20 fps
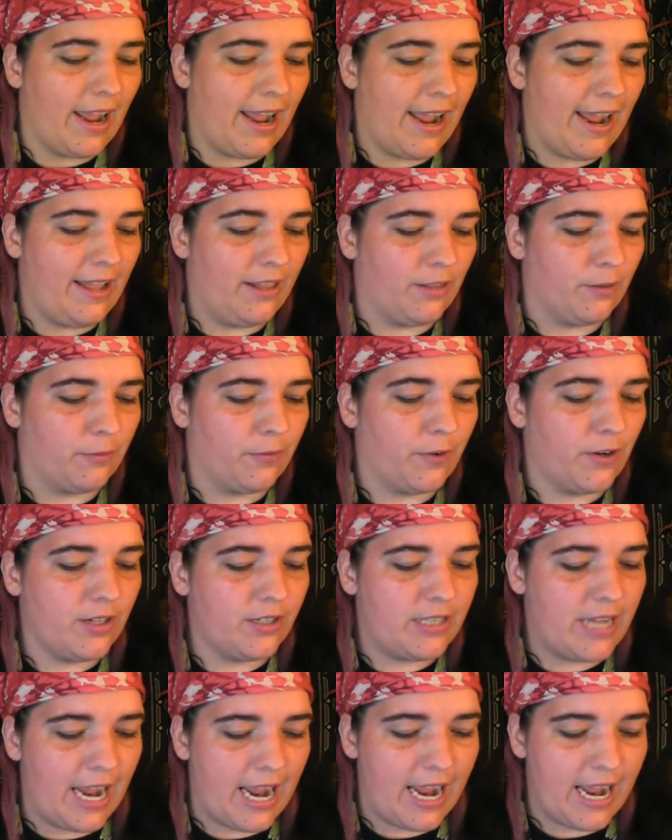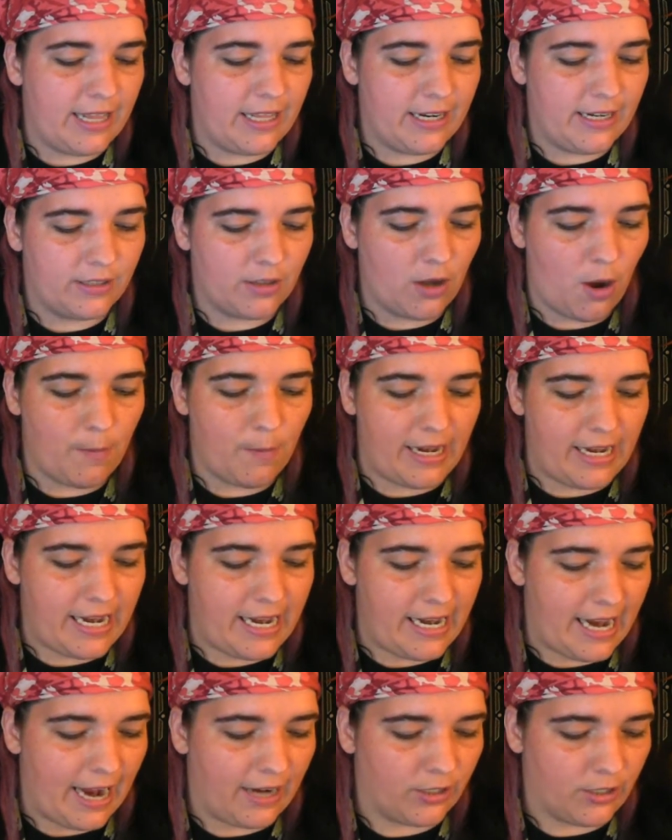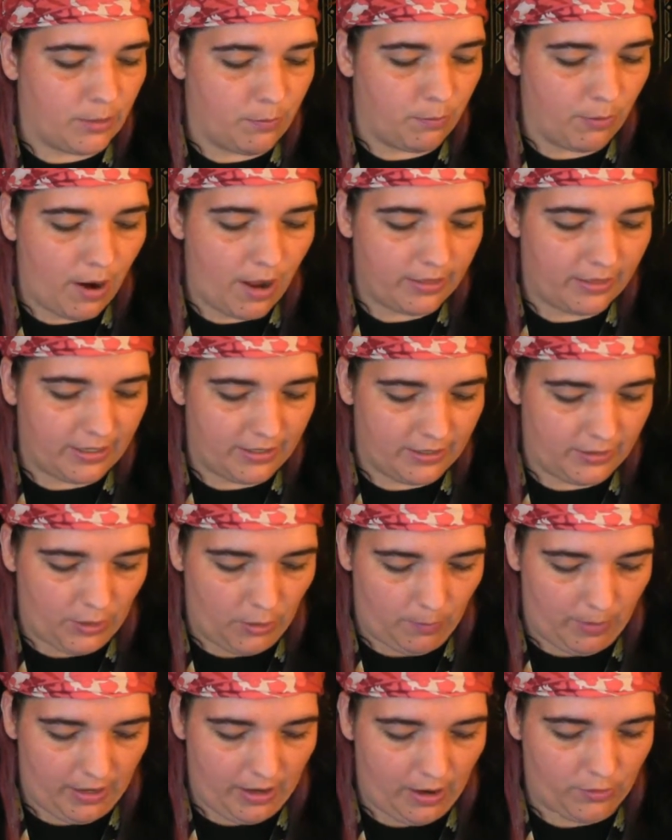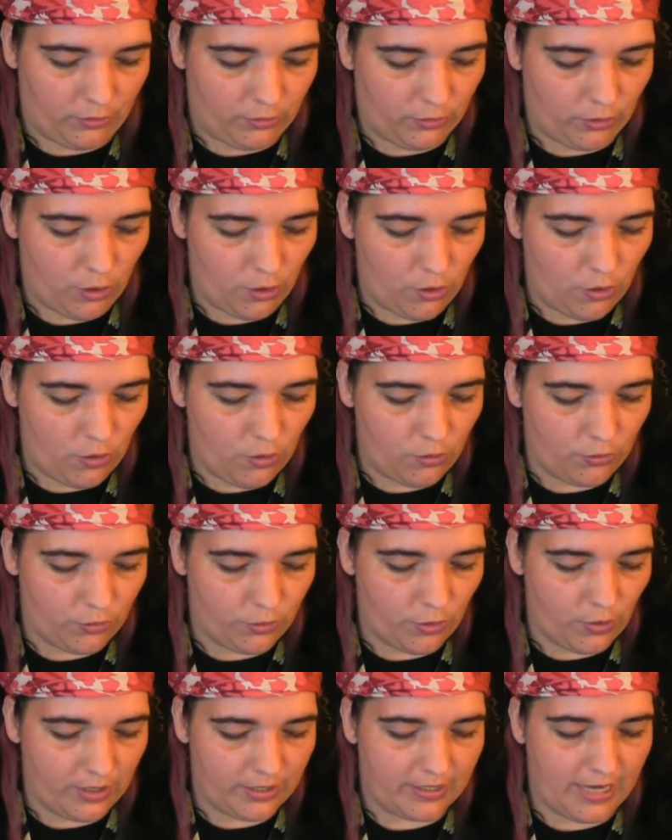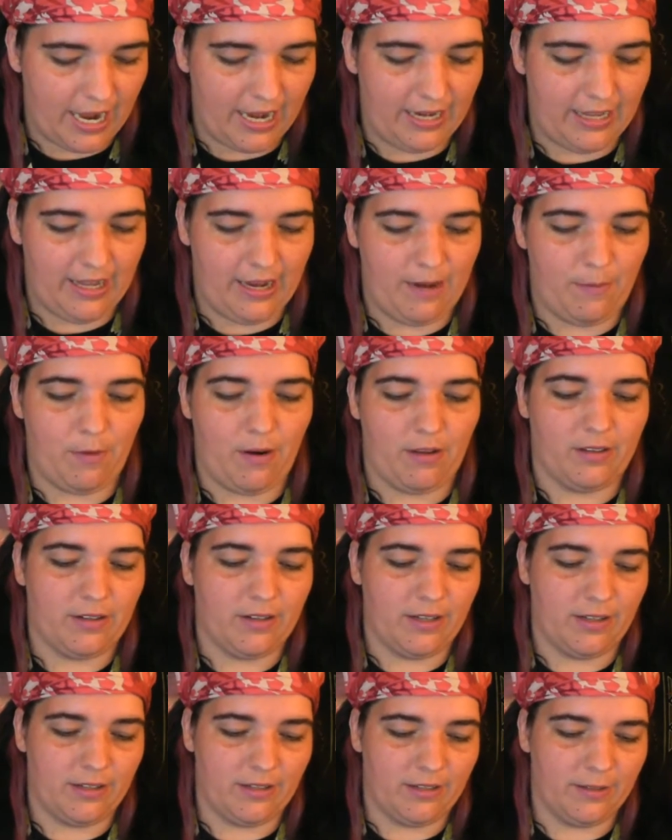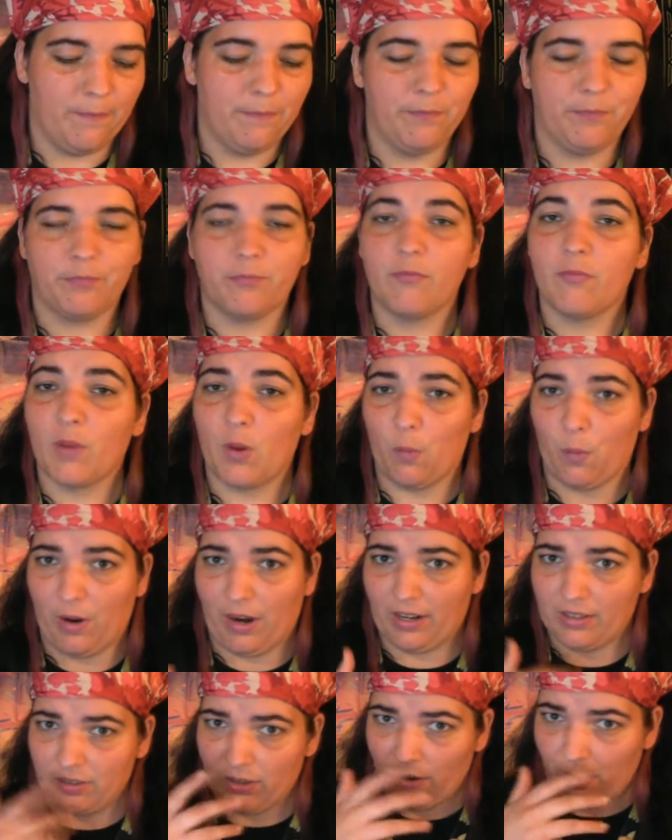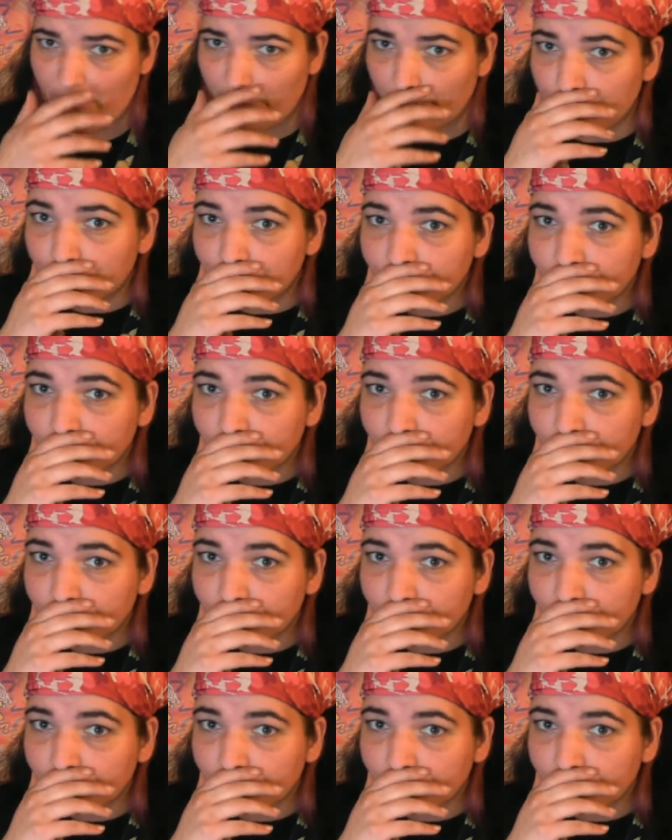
And the first day that he saw me, he actually brought this to me, and I was so, so excited that he brought it, because when I saw